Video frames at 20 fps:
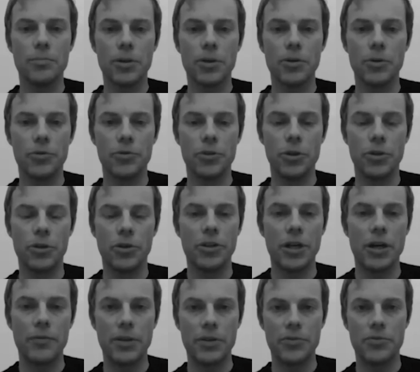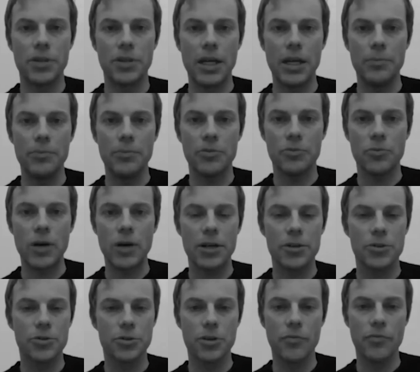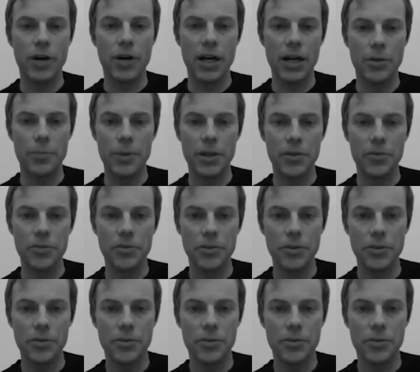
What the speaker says: because you don't have the same structured environment.